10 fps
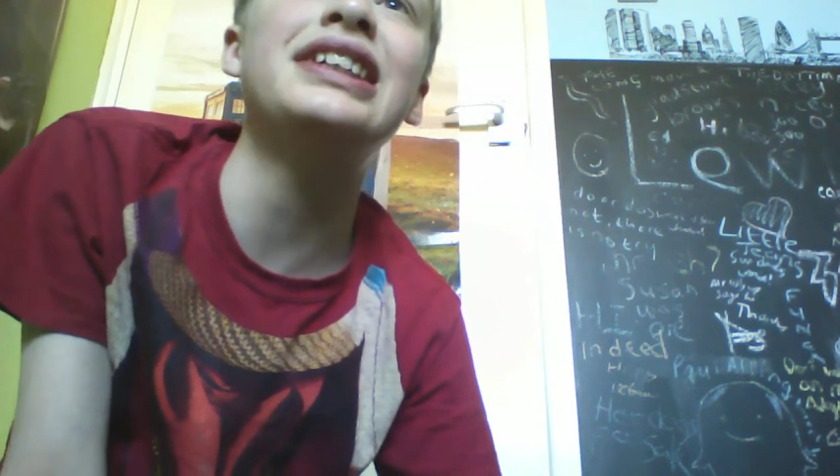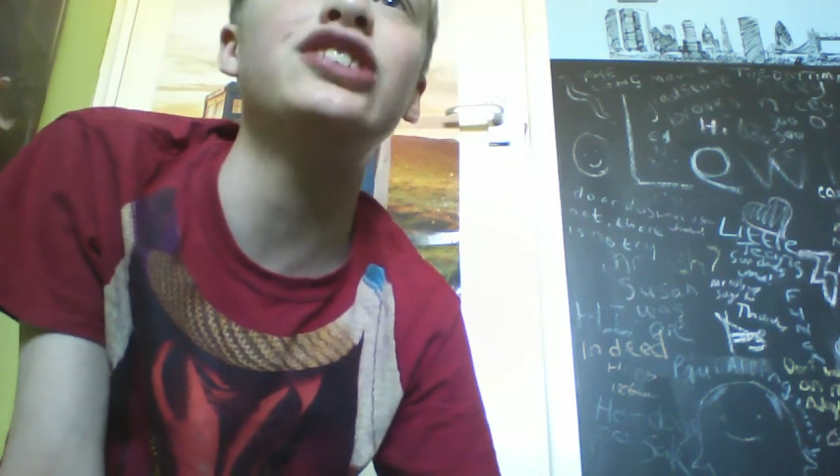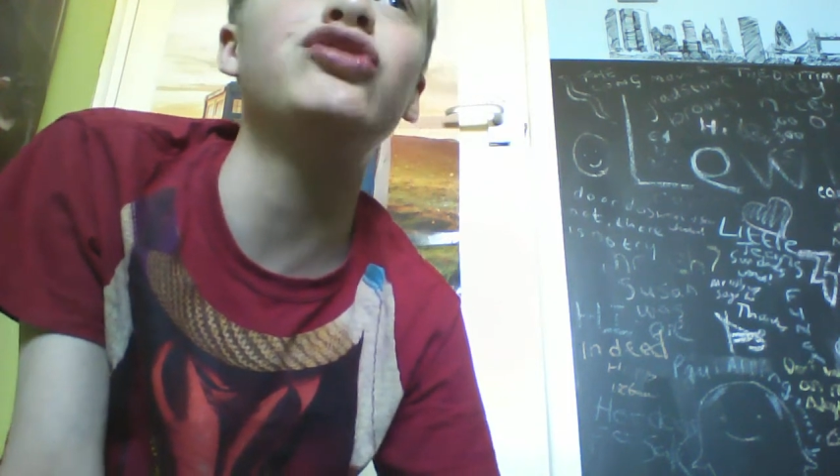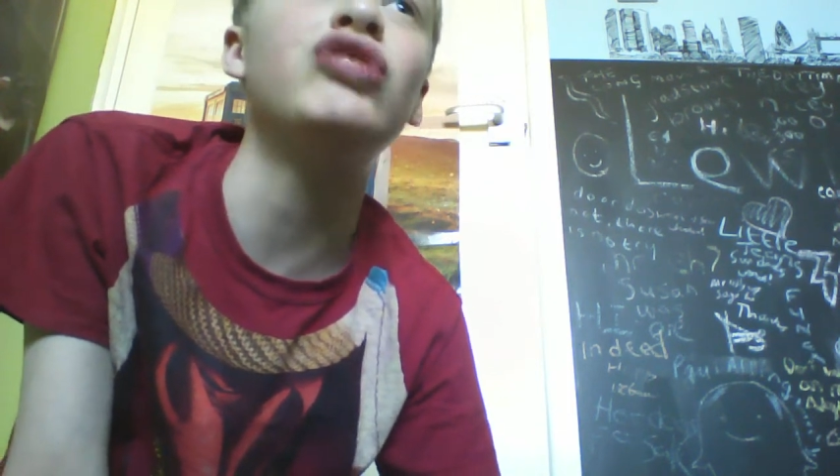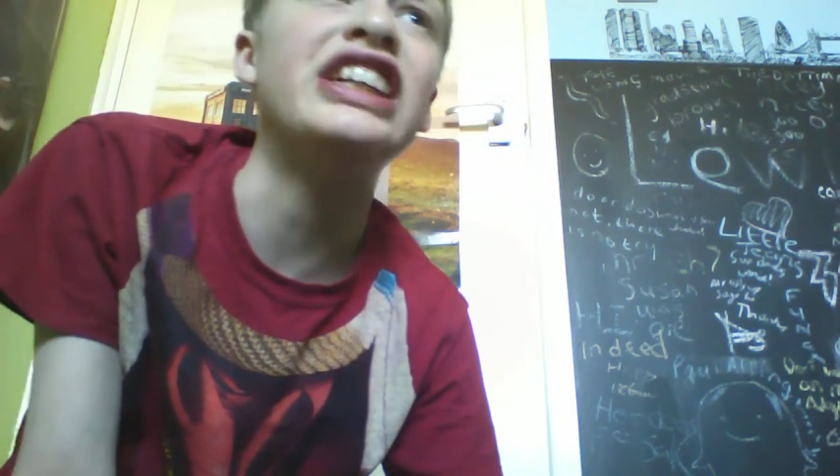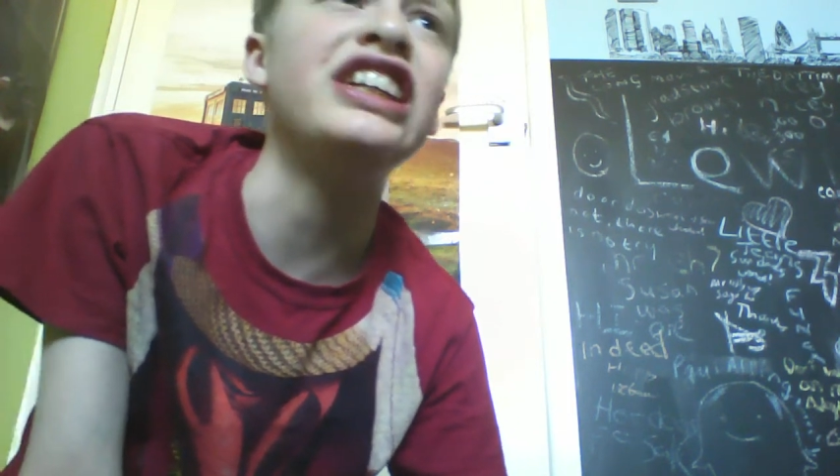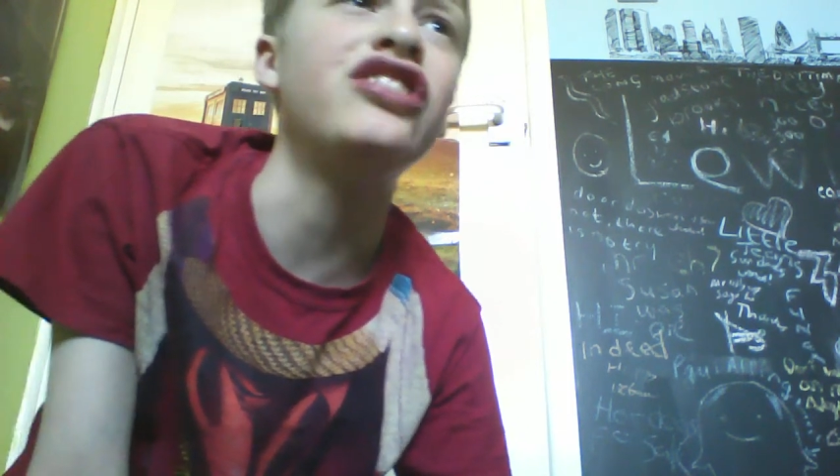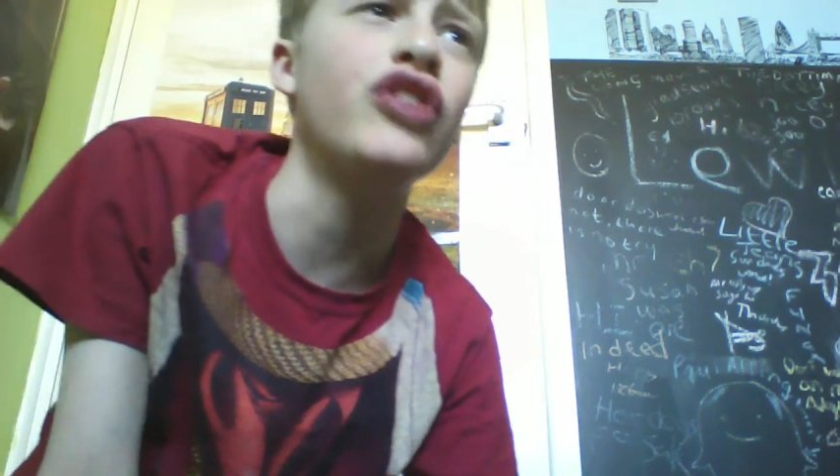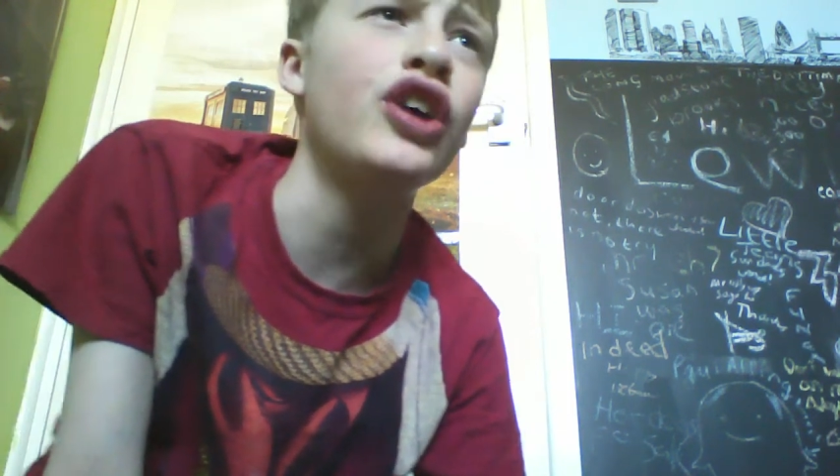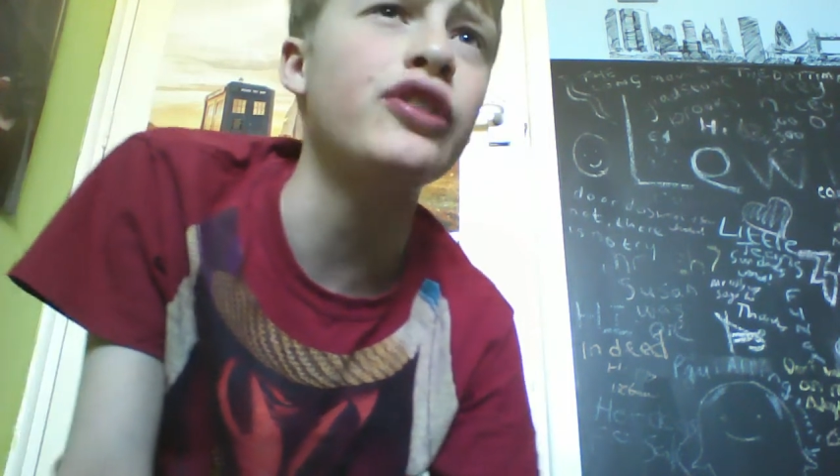that's really
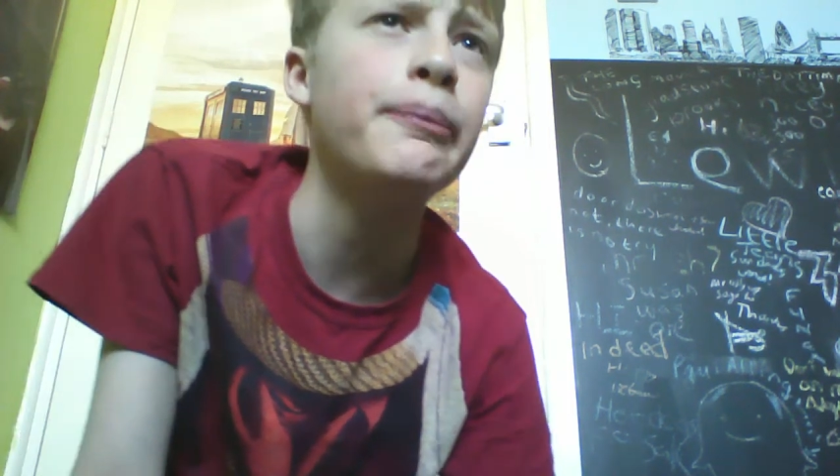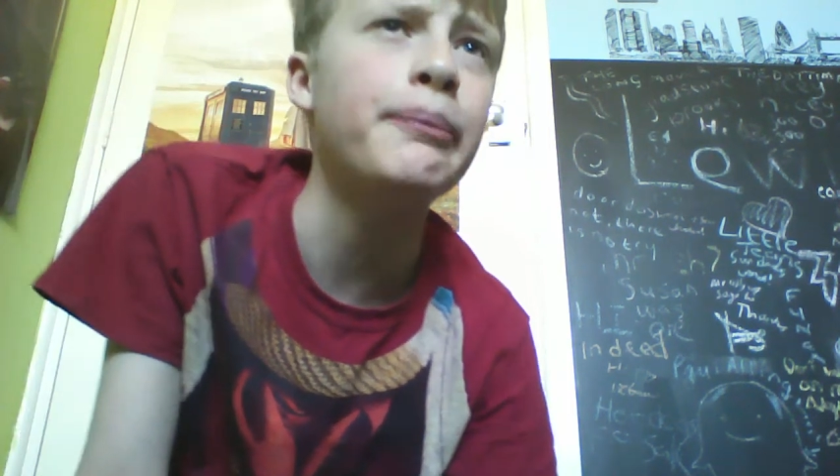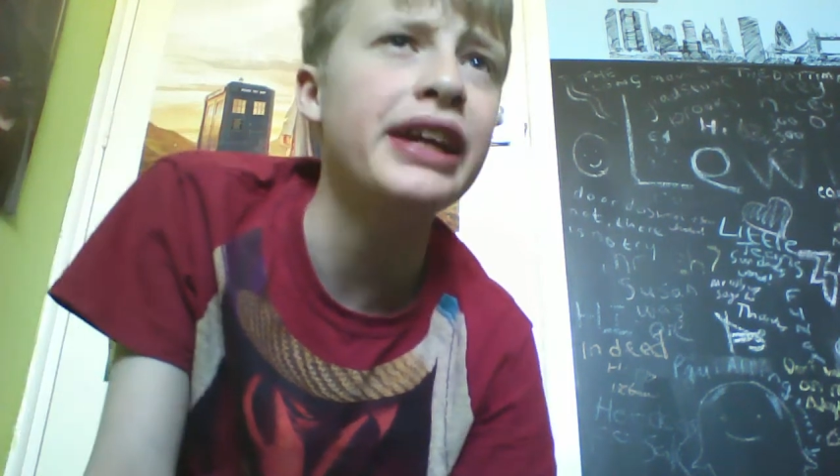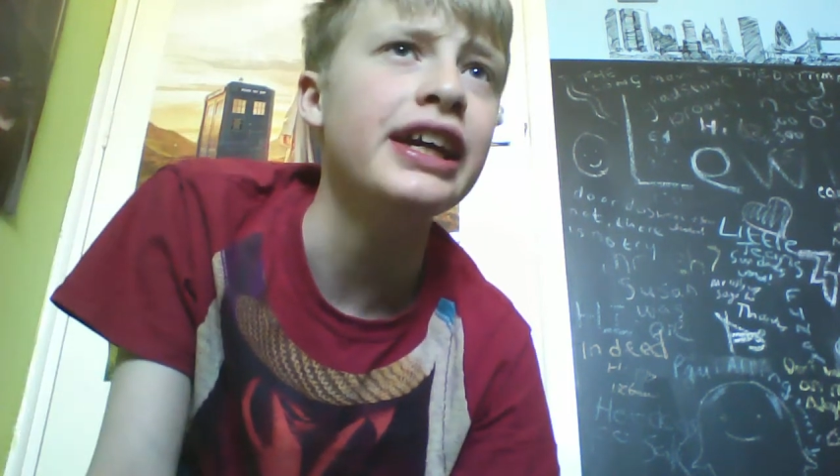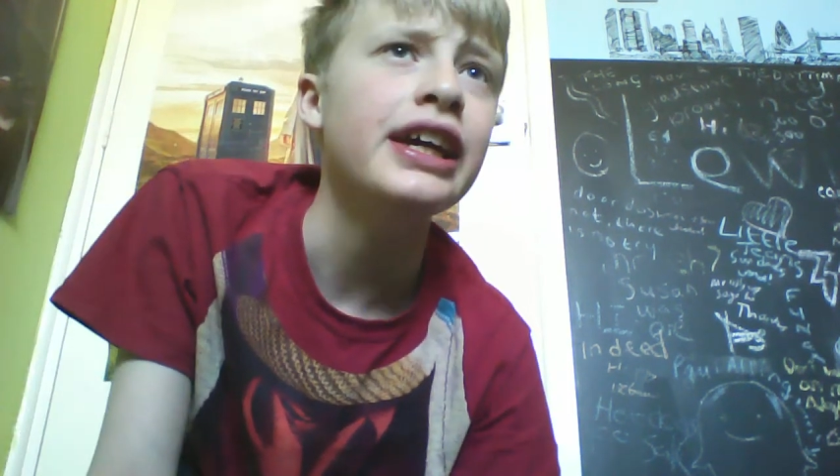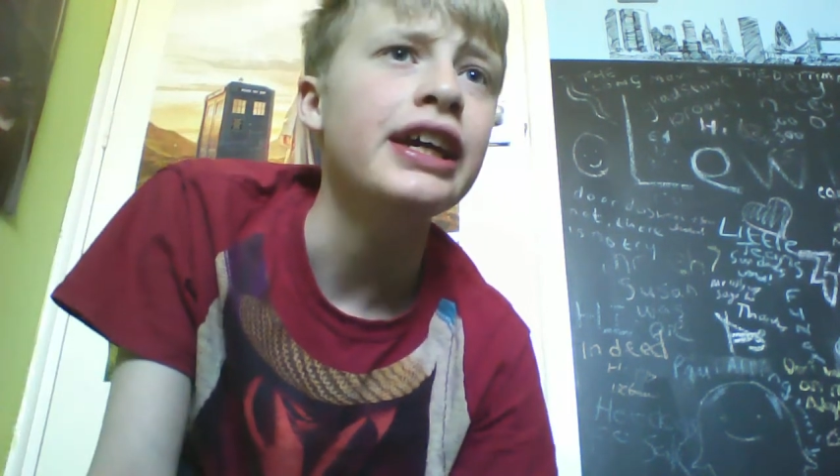grown on me.